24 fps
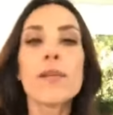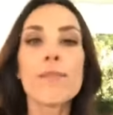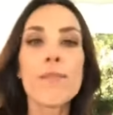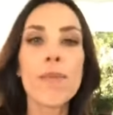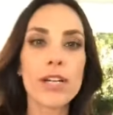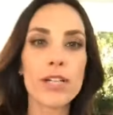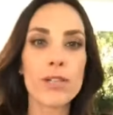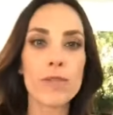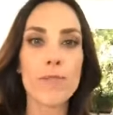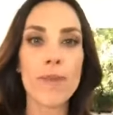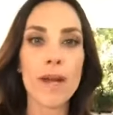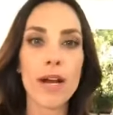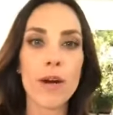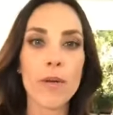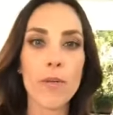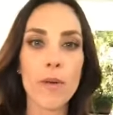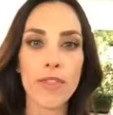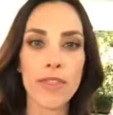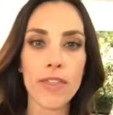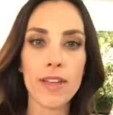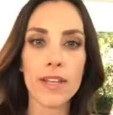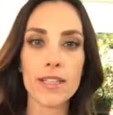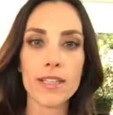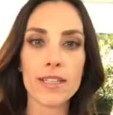But bear
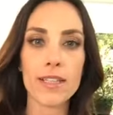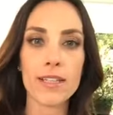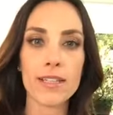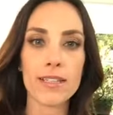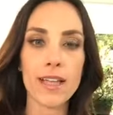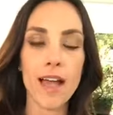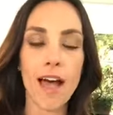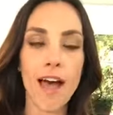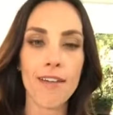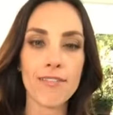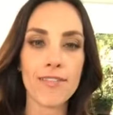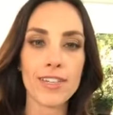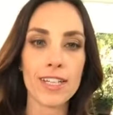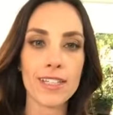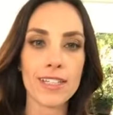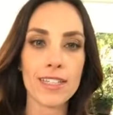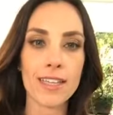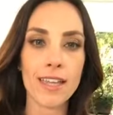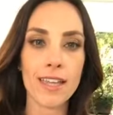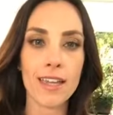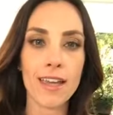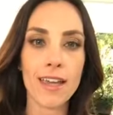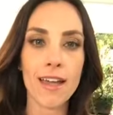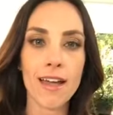with us because
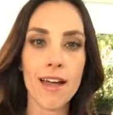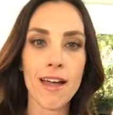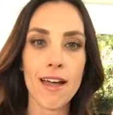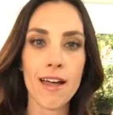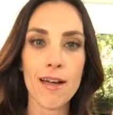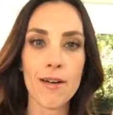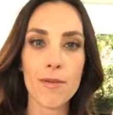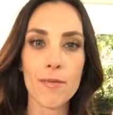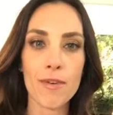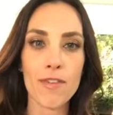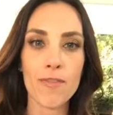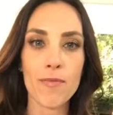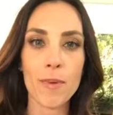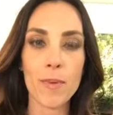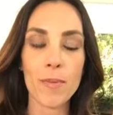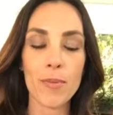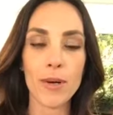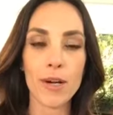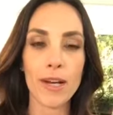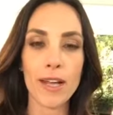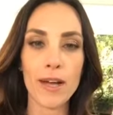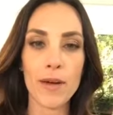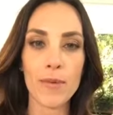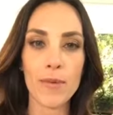obviously uh, we've been
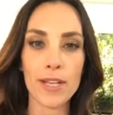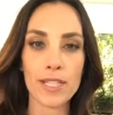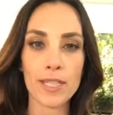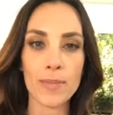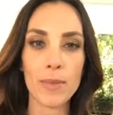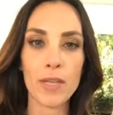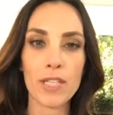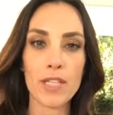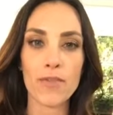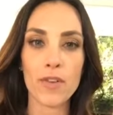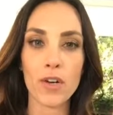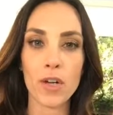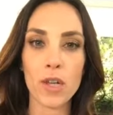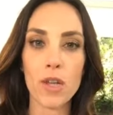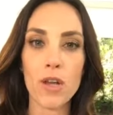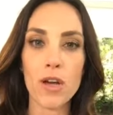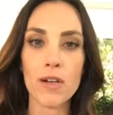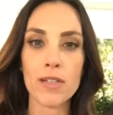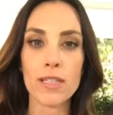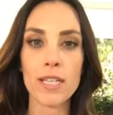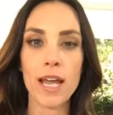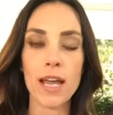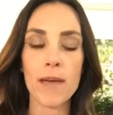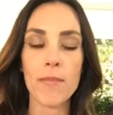putting out recipes for a
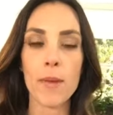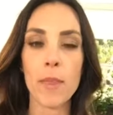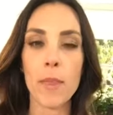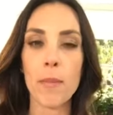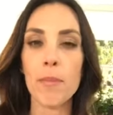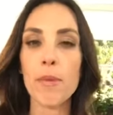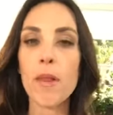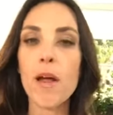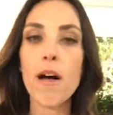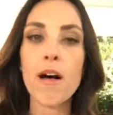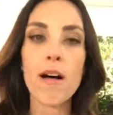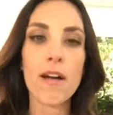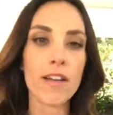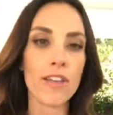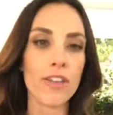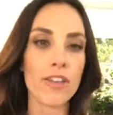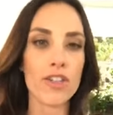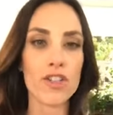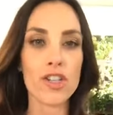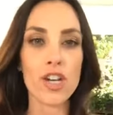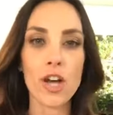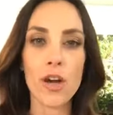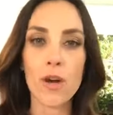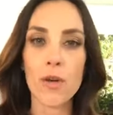long time on the blog and the
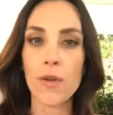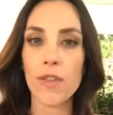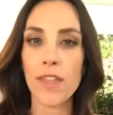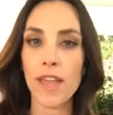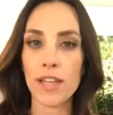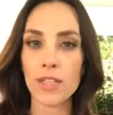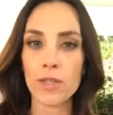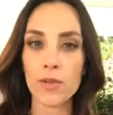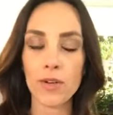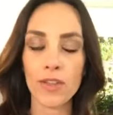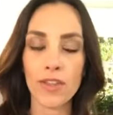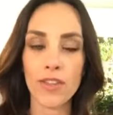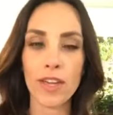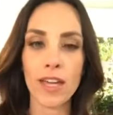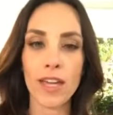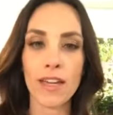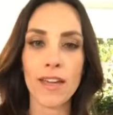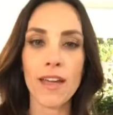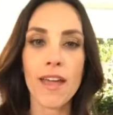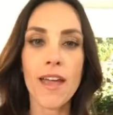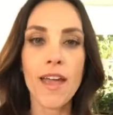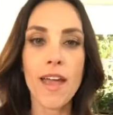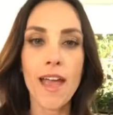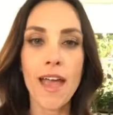show and that sort of
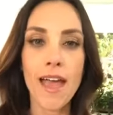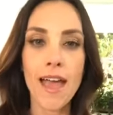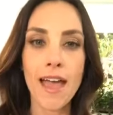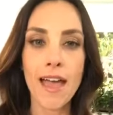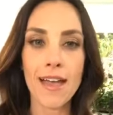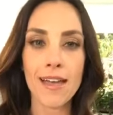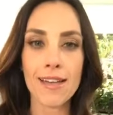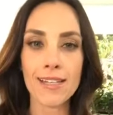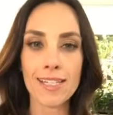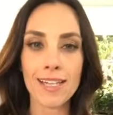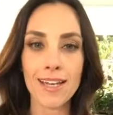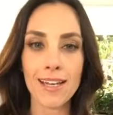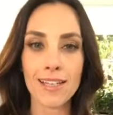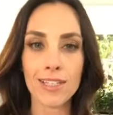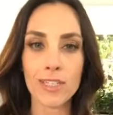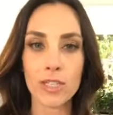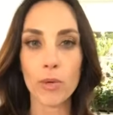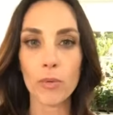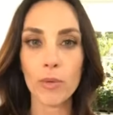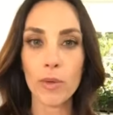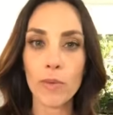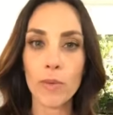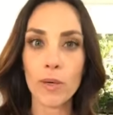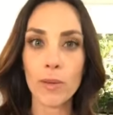thing. And uh,
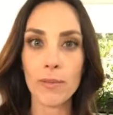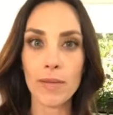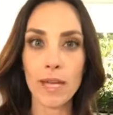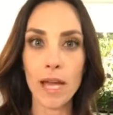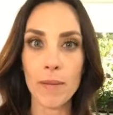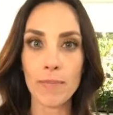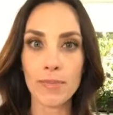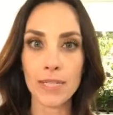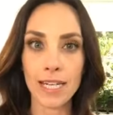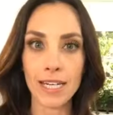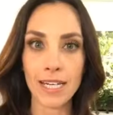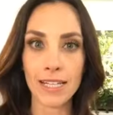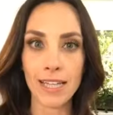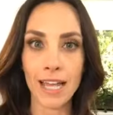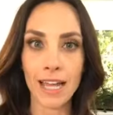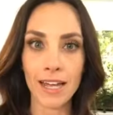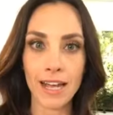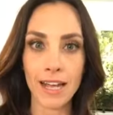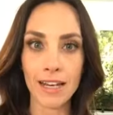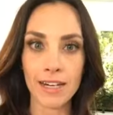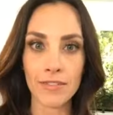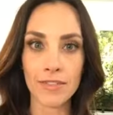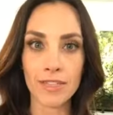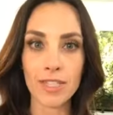so we will be updating that
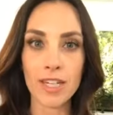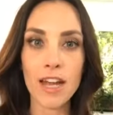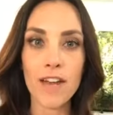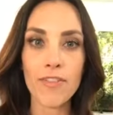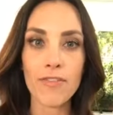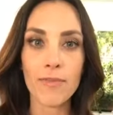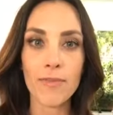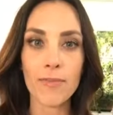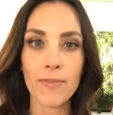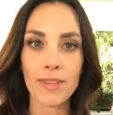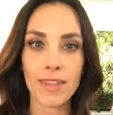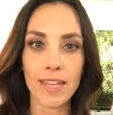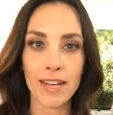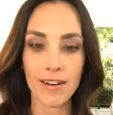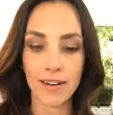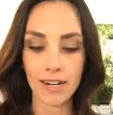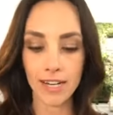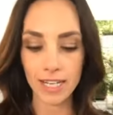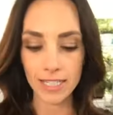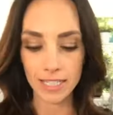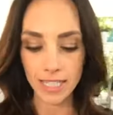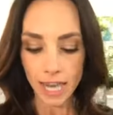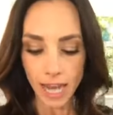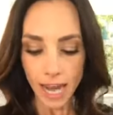kind of stuff. But there it
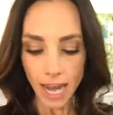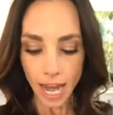is.